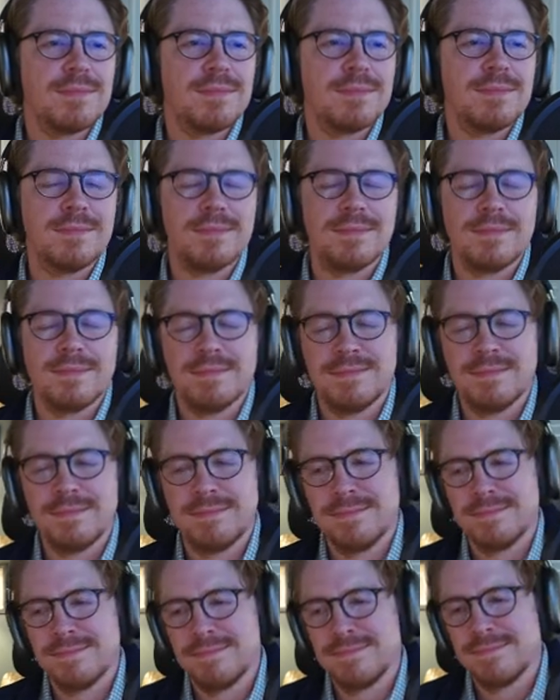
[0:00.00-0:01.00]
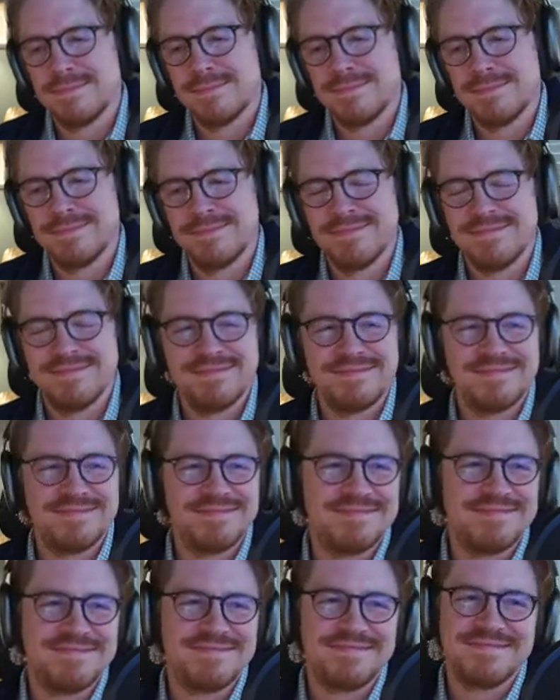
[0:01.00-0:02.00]

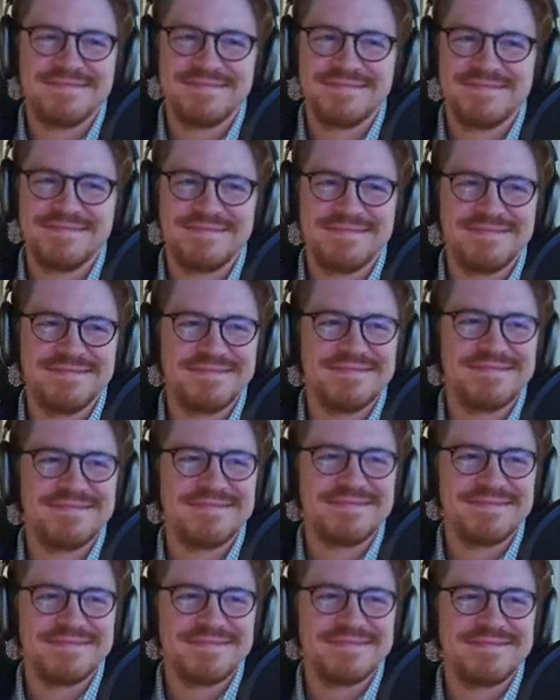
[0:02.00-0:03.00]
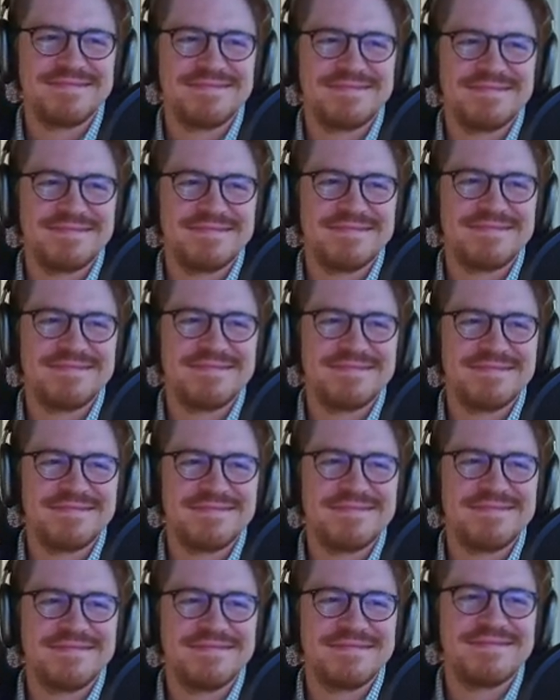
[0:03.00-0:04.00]

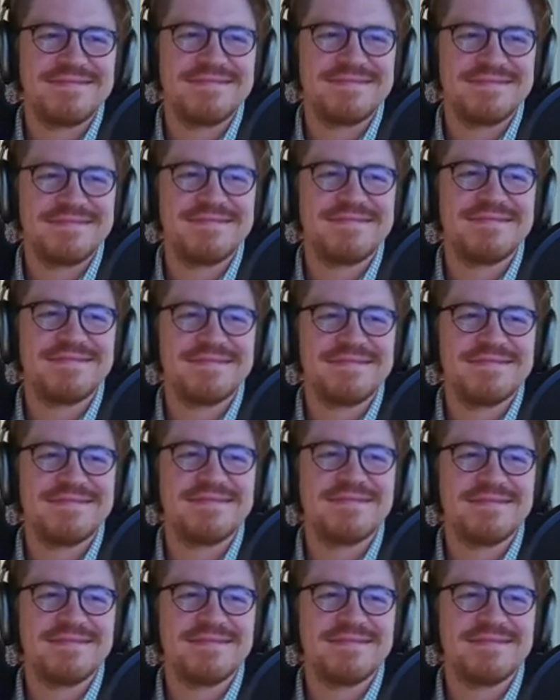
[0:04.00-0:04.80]
[no speech]